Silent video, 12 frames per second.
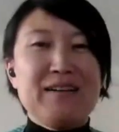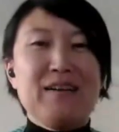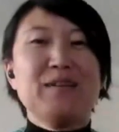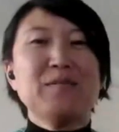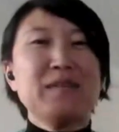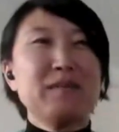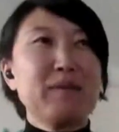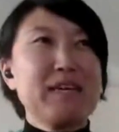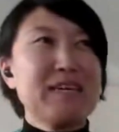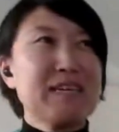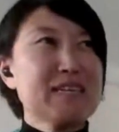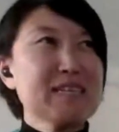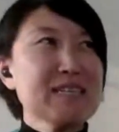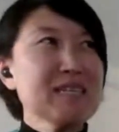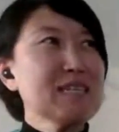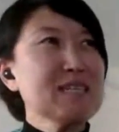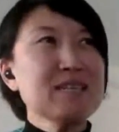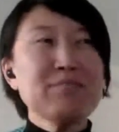not really making a
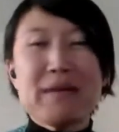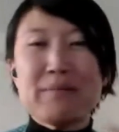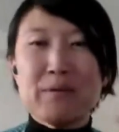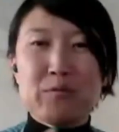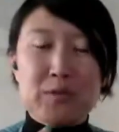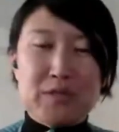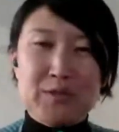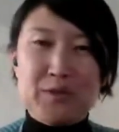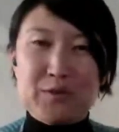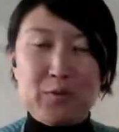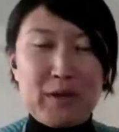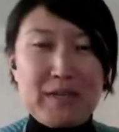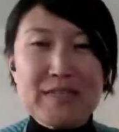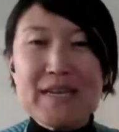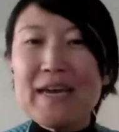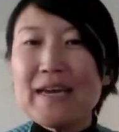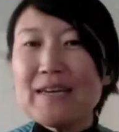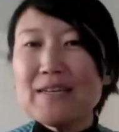decision. Maybe we'll do one
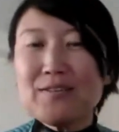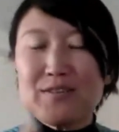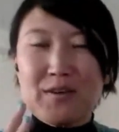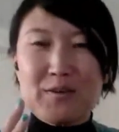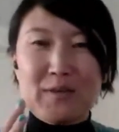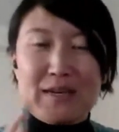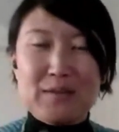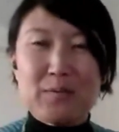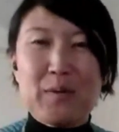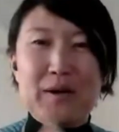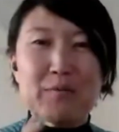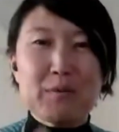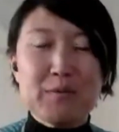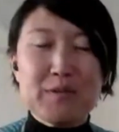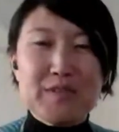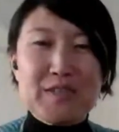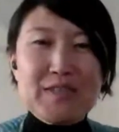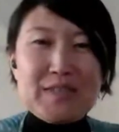day. So that's why we will
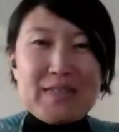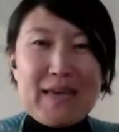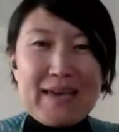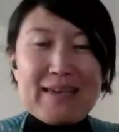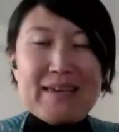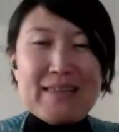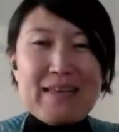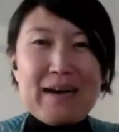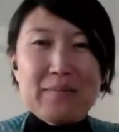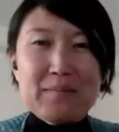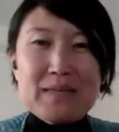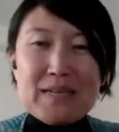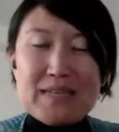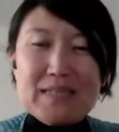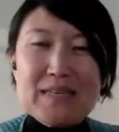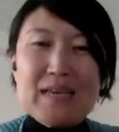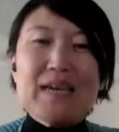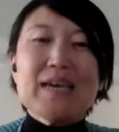just stay in that
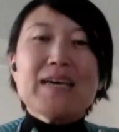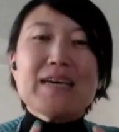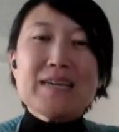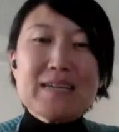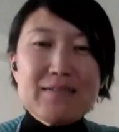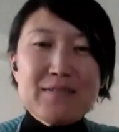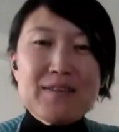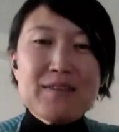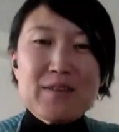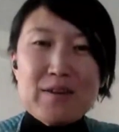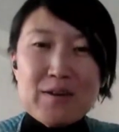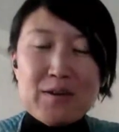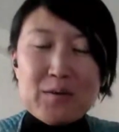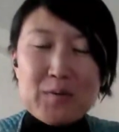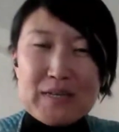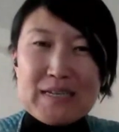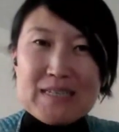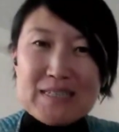place. Even though
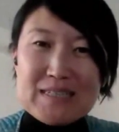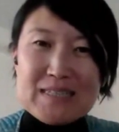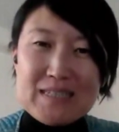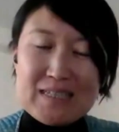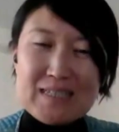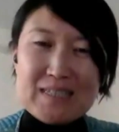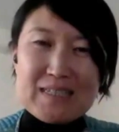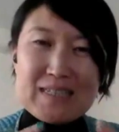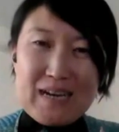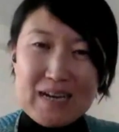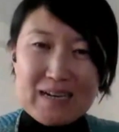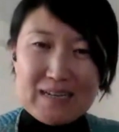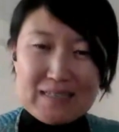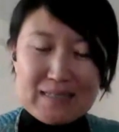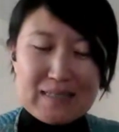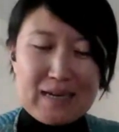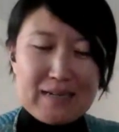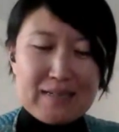what indecision
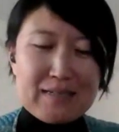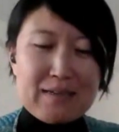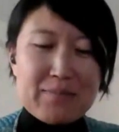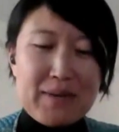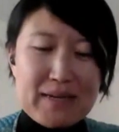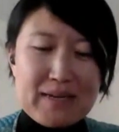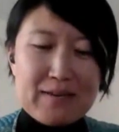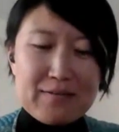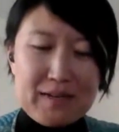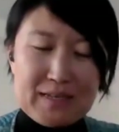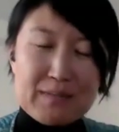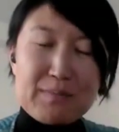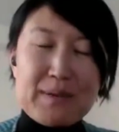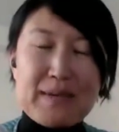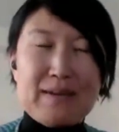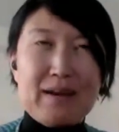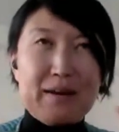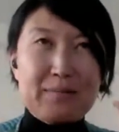does that many of us may
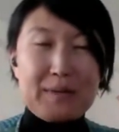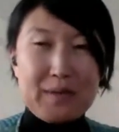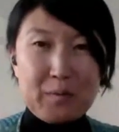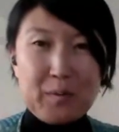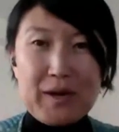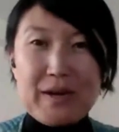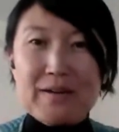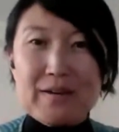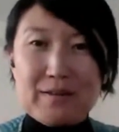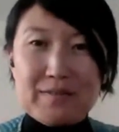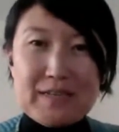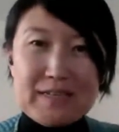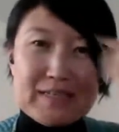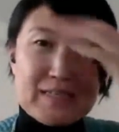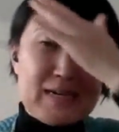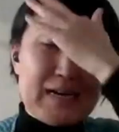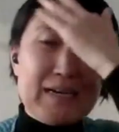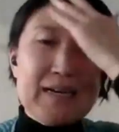not be aware of it is
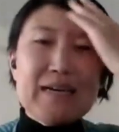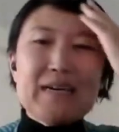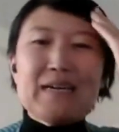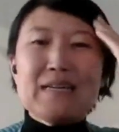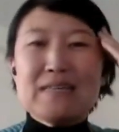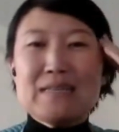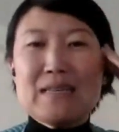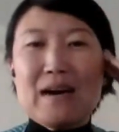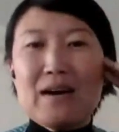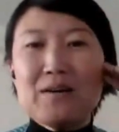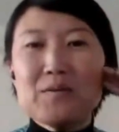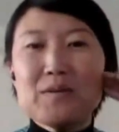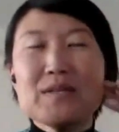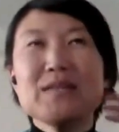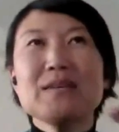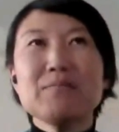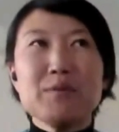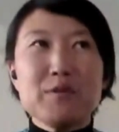that it's not
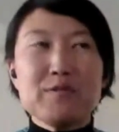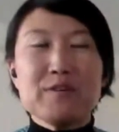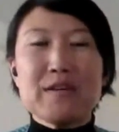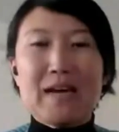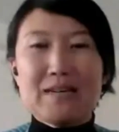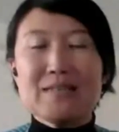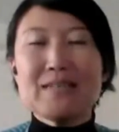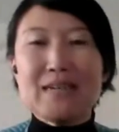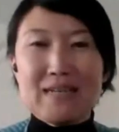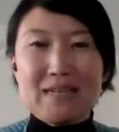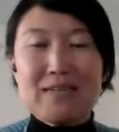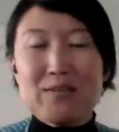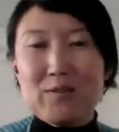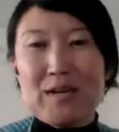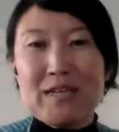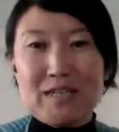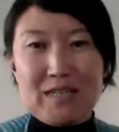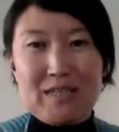really moving us in any
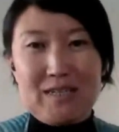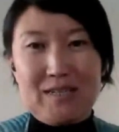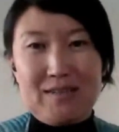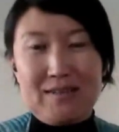direction,